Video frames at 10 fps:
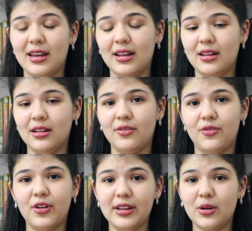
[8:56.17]
and
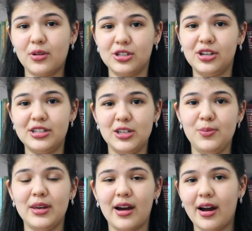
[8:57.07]
for the Crusher
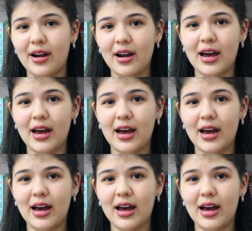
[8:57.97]
TBR